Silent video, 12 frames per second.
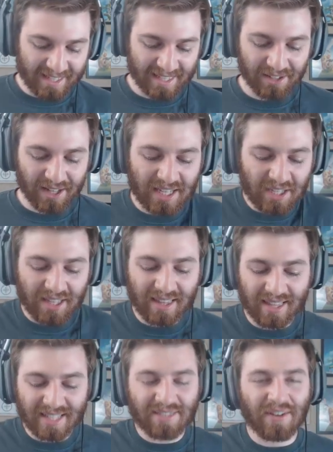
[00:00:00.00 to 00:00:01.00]
See, like,
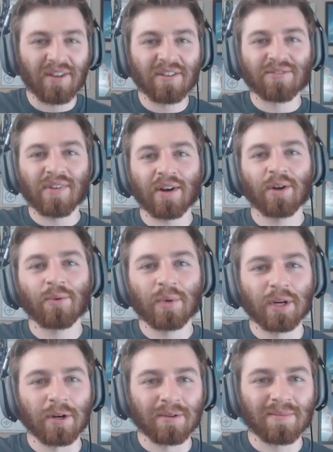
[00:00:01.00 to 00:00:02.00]
it's it's very
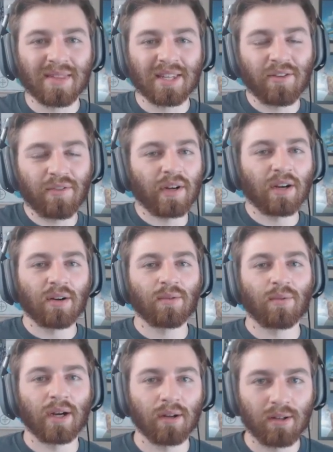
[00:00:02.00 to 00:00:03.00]
weird. You very
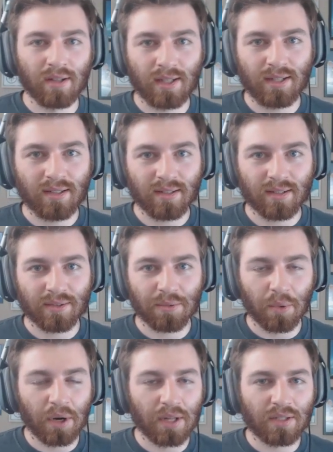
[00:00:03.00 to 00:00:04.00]
rarely
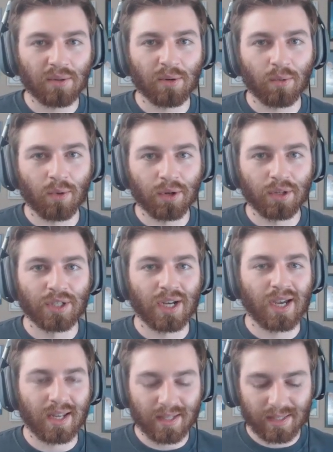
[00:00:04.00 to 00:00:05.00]
run into a Royal
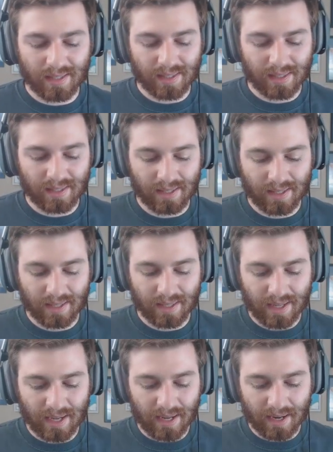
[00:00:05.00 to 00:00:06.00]
Giant
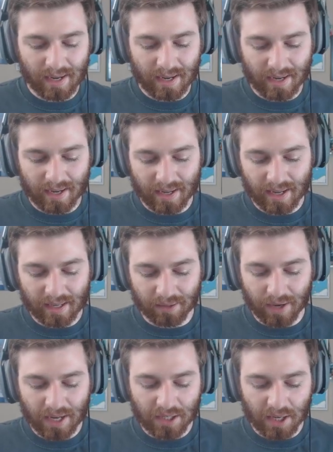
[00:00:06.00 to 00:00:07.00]
in uh in
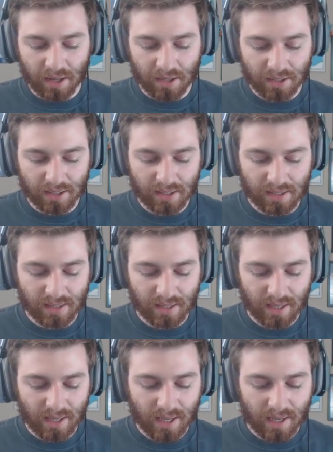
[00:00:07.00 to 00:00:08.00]
Grand Challenges,
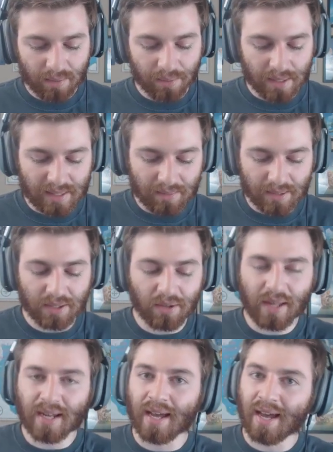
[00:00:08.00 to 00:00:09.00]
but it seems as
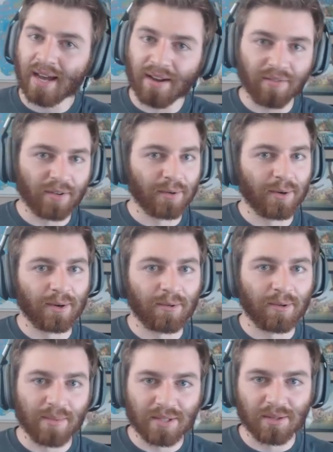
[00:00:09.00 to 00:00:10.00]
though like everyone
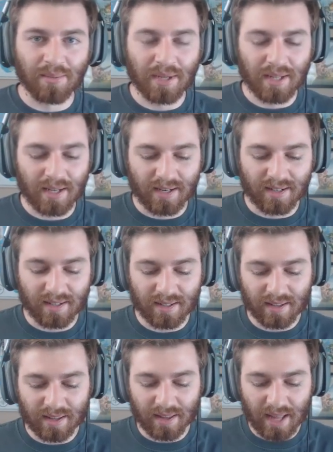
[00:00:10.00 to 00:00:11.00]
runs them in
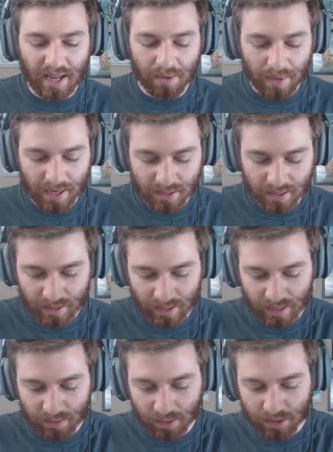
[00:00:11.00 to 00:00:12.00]
the ladder matches,
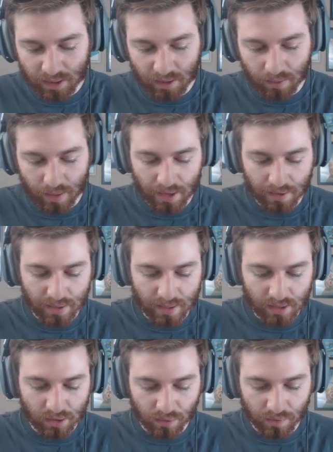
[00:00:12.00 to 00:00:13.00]
like especially around
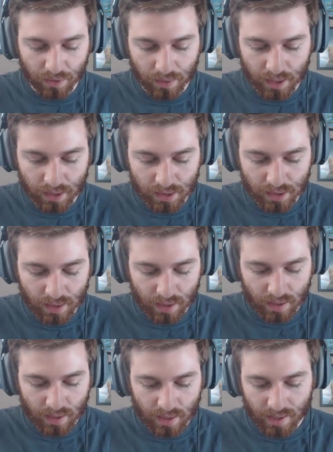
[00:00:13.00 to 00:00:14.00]
this trophy range.
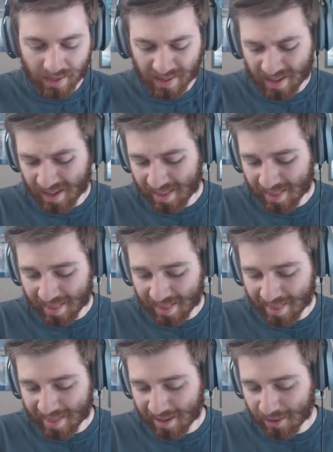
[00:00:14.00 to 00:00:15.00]
That
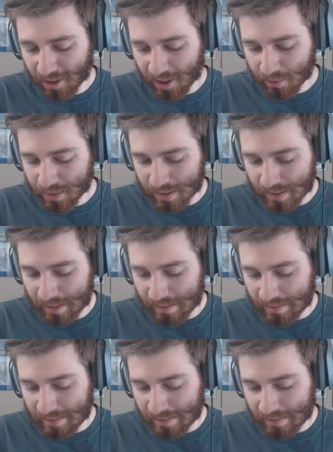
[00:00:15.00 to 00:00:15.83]
that Log was